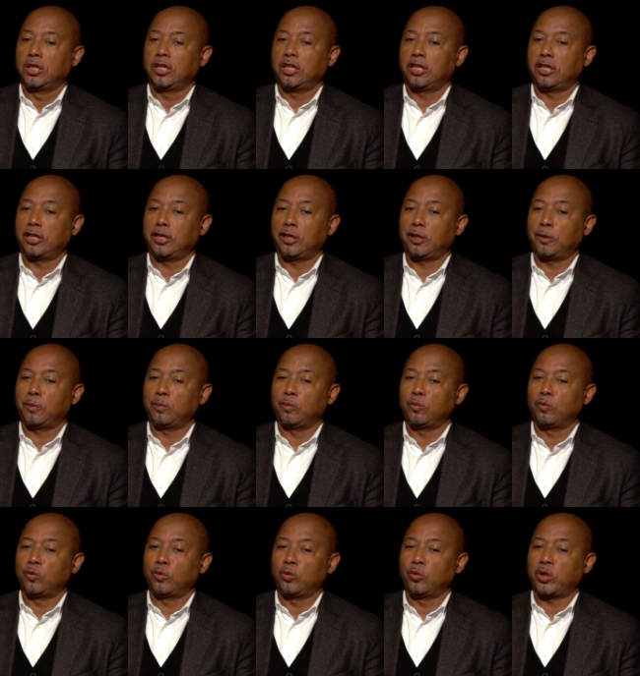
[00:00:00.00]

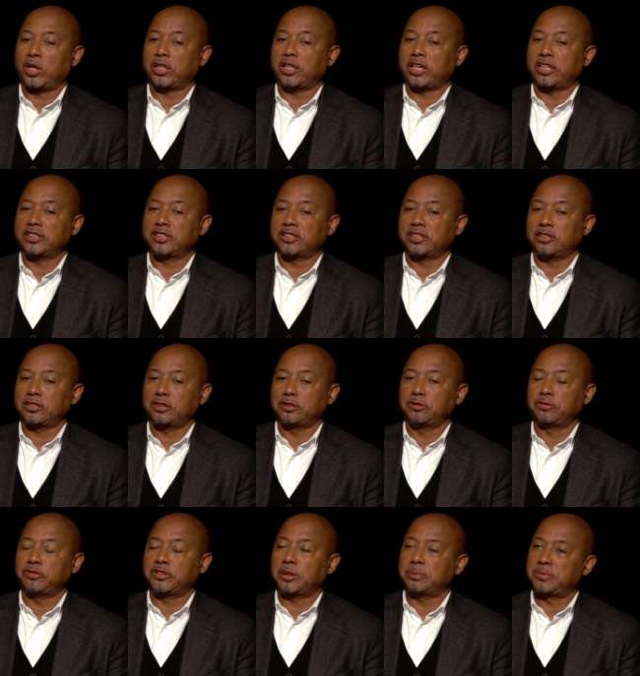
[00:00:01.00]
Um, well, I started
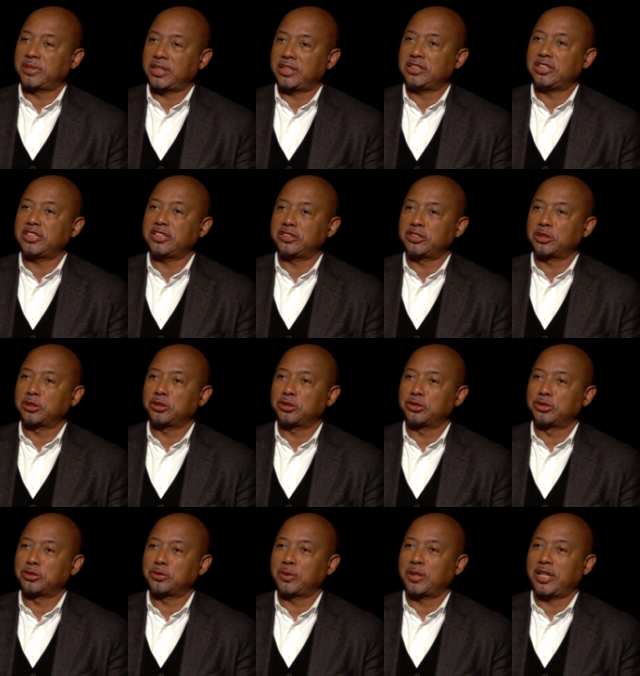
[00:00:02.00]
the film 10 years ago,
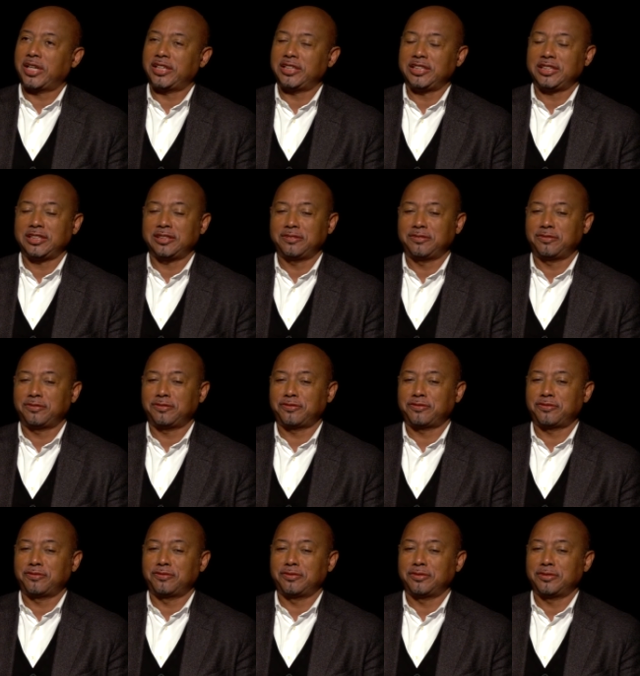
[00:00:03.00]
so I didn't,
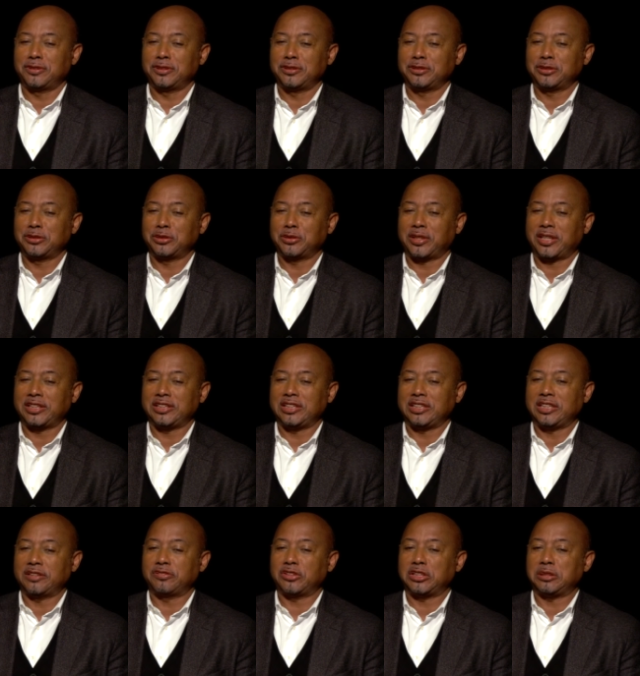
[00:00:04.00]
you know, I
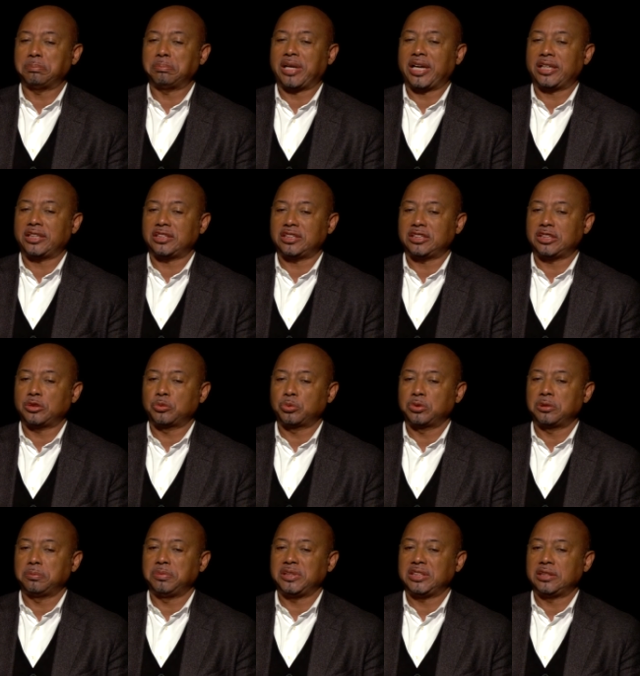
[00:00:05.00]
never imagined it
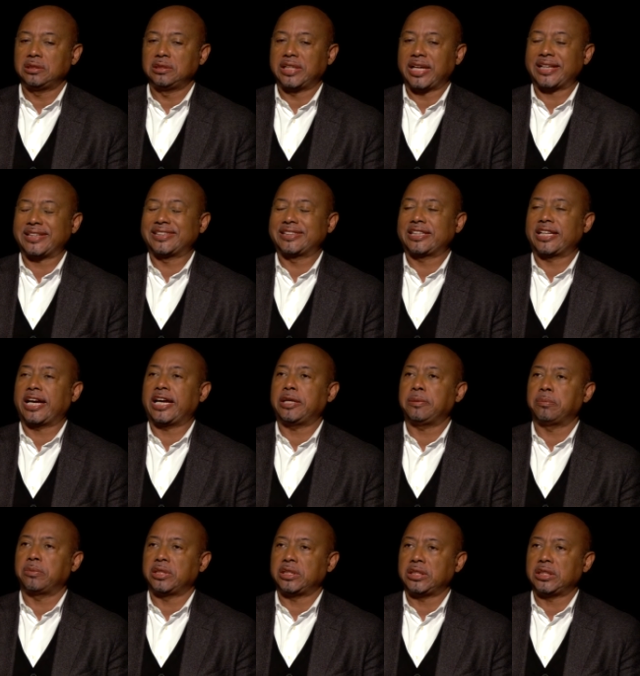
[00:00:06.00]
would be that
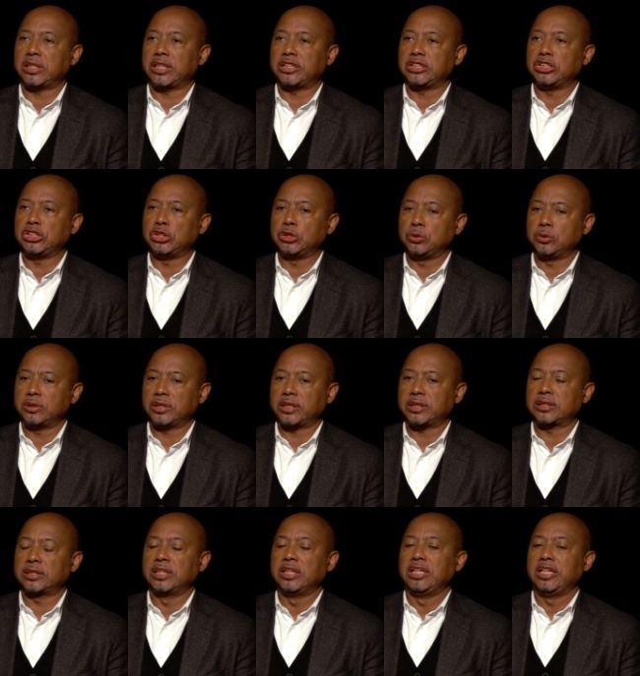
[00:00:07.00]
timely. I knew that
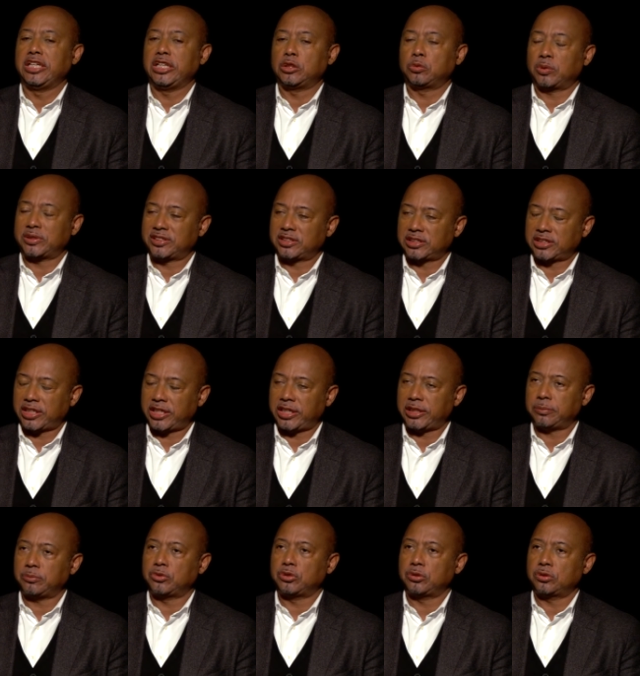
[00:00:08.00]
it was
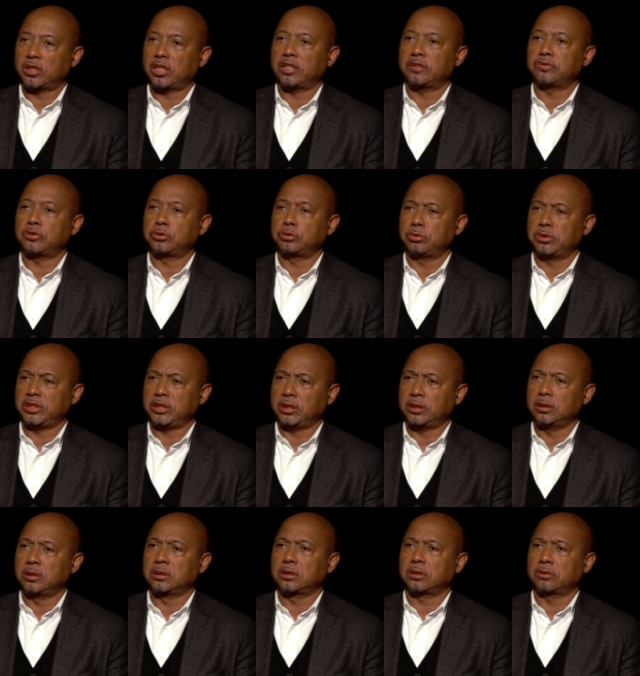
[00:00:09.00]
time to have a
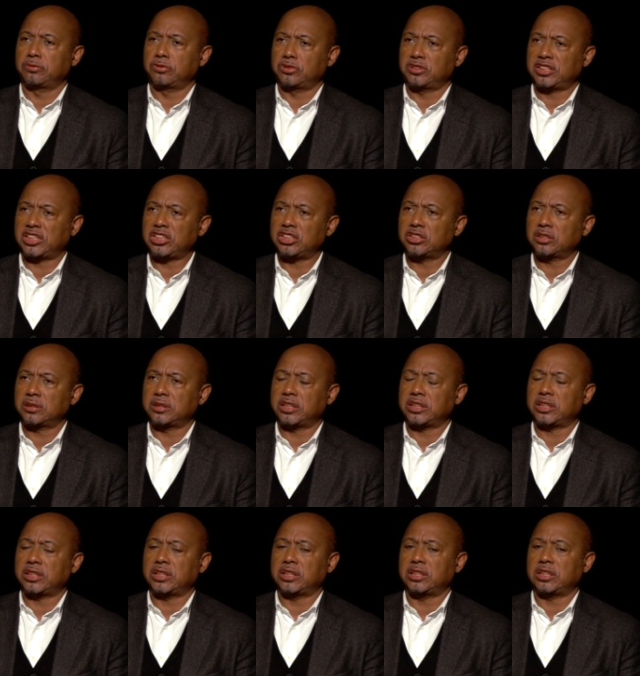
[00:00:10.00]
real conversation
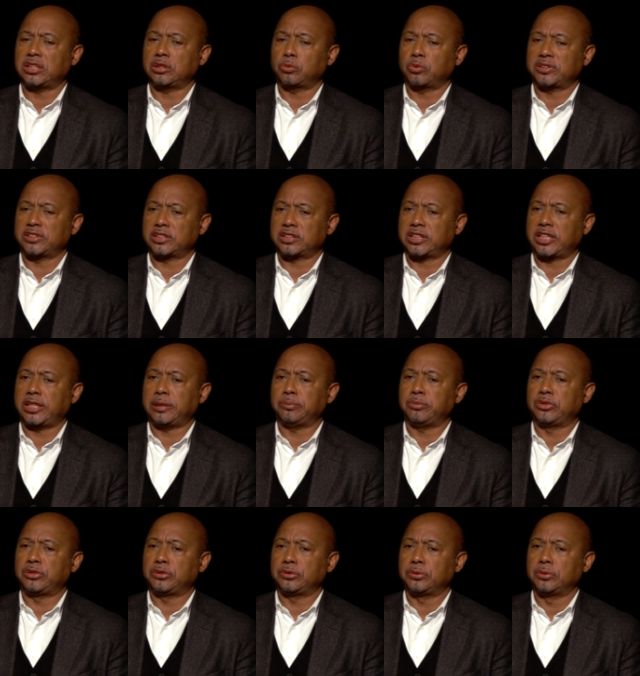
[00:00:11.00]
again. It was time
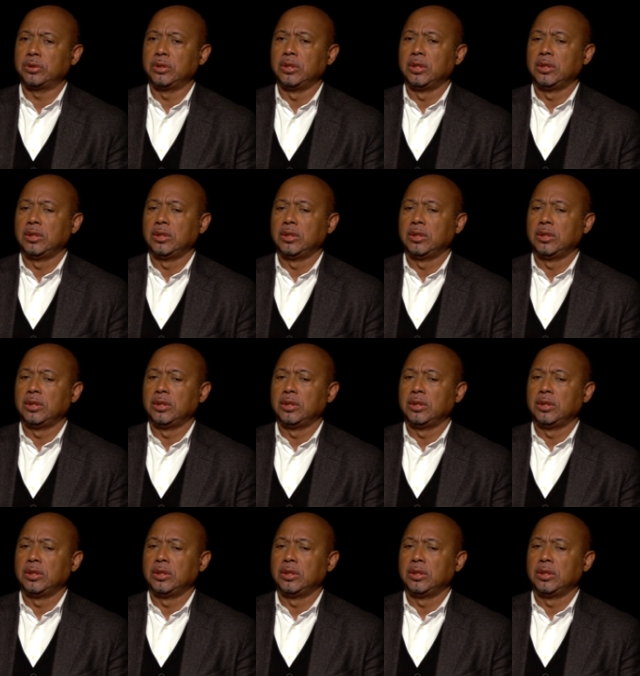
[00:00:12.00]
to